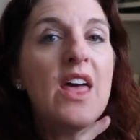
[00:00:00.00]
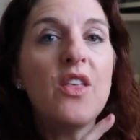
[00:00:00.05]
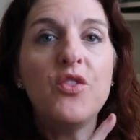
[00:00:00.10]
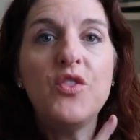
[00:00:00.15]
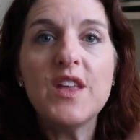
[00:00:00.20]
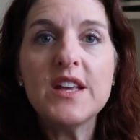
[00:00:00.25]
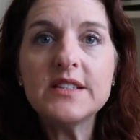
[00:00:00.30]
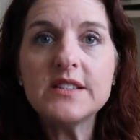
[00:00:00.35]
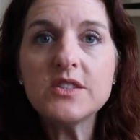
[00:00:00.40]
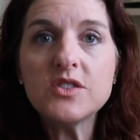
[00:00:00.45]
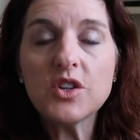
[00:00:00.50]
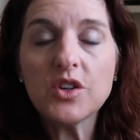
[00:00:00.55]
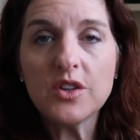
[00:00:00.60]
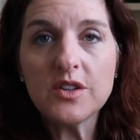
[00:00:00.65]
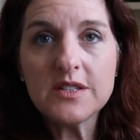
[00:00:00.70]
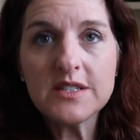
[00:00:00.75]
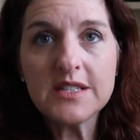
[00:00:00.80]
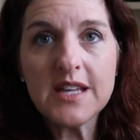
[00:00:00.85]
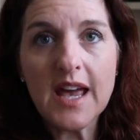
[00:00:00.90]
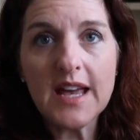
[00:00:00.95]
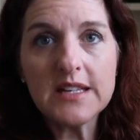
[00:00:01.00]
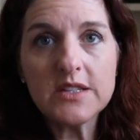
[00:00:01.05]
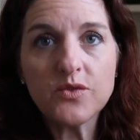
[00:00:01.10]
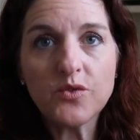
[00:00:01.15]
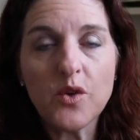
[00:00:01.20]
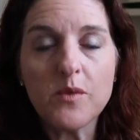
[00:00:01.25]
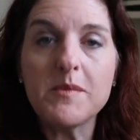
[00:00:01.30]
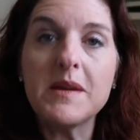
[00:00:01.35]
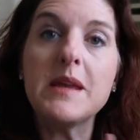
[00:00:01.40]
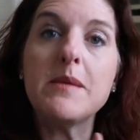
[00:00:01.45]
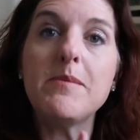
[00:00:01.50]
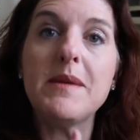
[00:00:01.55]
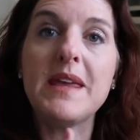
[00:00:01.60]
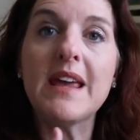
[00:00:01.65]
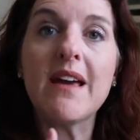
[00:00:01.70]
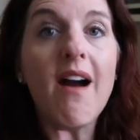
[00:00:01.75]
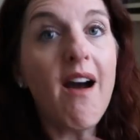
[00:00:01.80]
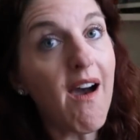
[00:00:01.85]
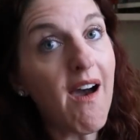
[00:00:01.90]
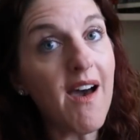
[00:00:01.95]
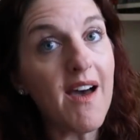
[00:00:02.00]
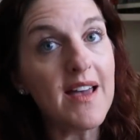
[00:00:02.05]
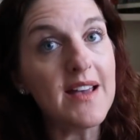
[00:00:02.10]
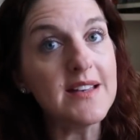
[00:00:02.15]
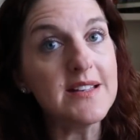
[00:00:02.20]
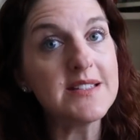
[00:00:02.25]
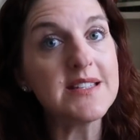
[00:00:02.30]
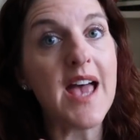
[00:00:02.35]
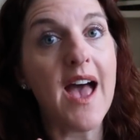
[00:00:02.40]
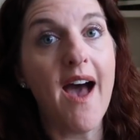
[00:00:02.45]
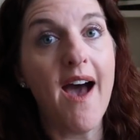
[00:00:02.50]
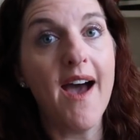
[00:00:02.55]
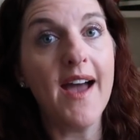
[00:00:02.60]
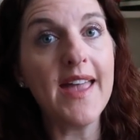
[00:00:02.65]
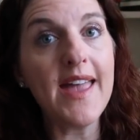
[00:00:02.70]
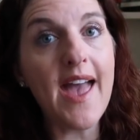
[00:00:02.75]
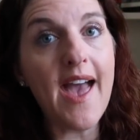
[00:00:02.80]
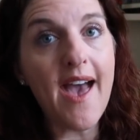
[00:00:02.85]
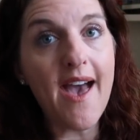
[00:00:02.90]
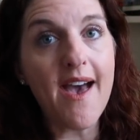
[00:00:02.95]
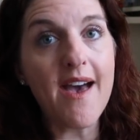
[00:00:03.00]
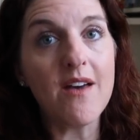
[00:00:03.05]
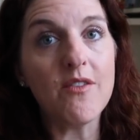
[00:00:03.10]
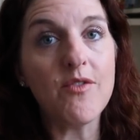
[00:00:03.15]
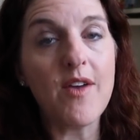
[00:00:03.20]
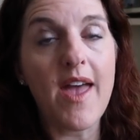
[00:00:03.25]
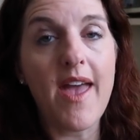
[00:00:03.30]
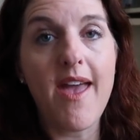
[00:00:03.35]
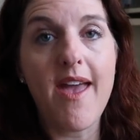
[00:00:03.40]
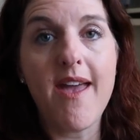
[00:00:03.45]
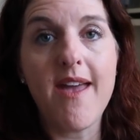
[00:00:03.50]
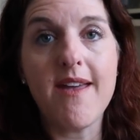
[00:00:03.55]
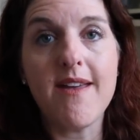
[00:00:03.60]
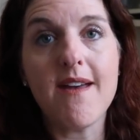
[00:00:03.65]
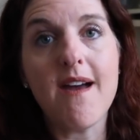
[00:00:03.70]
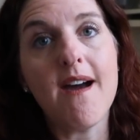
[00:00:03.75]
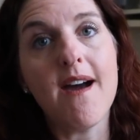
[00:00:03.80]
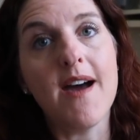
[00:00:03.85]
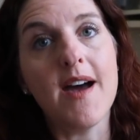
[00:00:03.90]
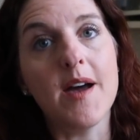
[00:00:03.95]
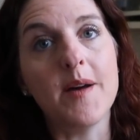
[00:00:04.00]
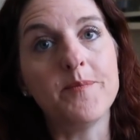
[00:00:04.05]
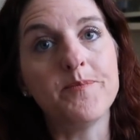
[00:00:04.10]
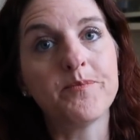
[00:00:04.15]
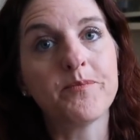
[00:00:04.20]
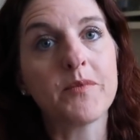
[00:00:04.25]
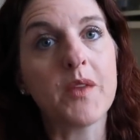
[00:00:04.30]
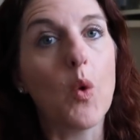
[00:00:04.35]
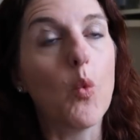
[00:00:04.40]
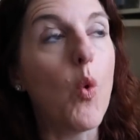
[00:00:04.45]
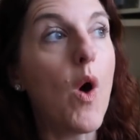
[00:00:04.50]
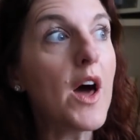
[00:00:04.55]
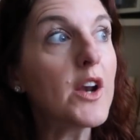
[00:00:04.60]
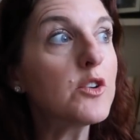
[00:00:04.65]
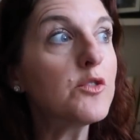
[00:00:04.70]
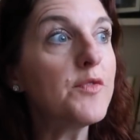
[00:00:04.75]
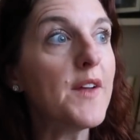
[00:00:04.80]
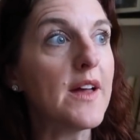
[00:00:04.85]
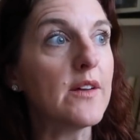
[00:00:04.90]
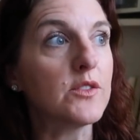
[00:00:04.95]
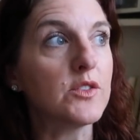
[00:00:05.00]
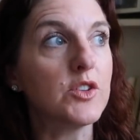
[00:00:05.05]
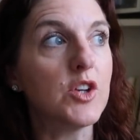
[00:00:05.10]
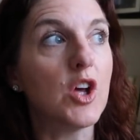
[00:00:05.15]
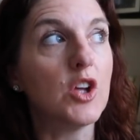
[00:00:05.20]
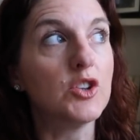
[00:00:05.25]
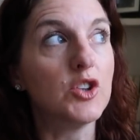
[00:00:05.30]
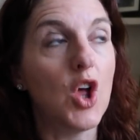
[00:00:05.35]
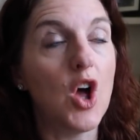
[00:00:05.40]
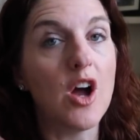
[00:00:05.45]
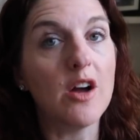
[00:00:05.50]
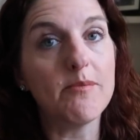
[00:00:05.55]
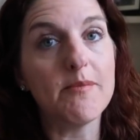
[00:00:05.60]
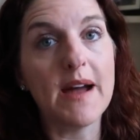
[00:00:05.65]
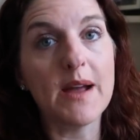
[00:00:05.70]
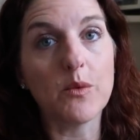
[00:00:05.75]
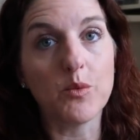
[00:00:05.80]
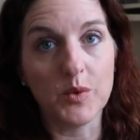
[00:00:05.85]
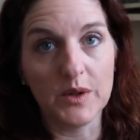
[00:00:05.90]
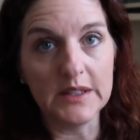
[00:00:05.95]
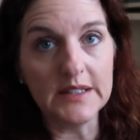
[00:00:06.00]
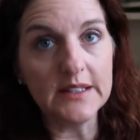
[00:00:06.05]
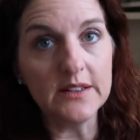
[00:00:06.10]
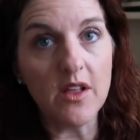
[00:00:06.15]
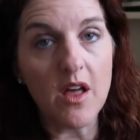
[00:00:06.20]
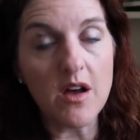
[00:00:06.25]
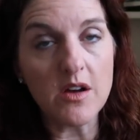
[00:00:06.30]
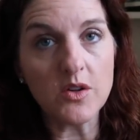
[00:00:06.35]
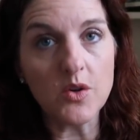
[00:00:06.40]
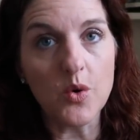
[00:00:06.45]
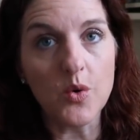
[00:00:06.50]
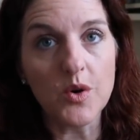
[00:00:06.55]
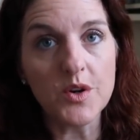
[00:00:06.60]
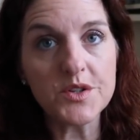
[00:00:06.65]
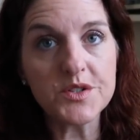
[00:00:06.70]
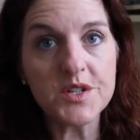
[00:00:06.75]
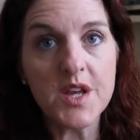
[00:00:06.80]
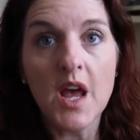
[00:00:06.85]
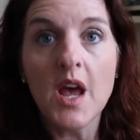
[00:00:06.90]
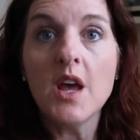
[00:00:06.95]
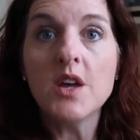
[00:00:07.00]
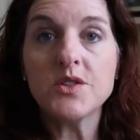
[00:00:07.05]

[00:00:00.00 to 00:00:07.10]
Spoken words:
This is a good size for me because I have a water fountain along my really long course.